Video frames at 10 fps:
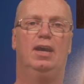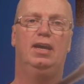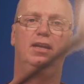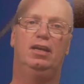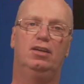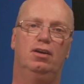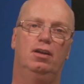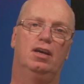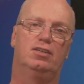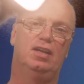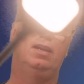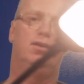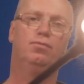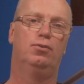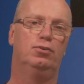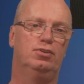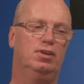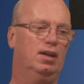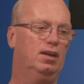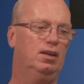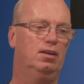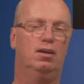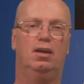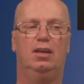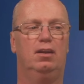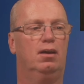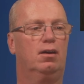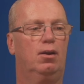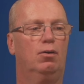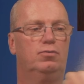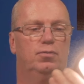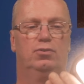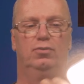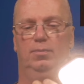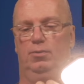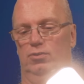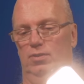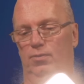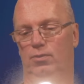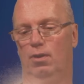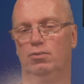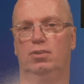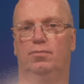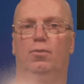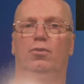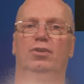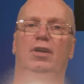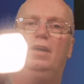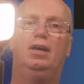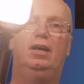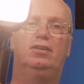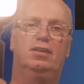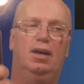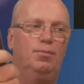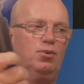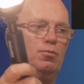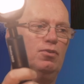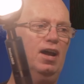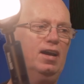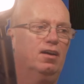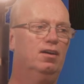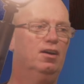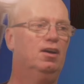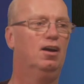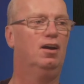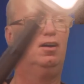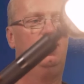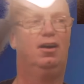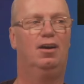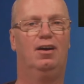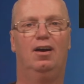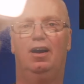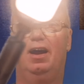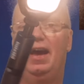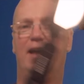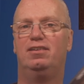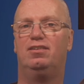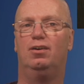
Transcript: in an extended version and in a closed version. Because if you closed, of course, it becomes like a hand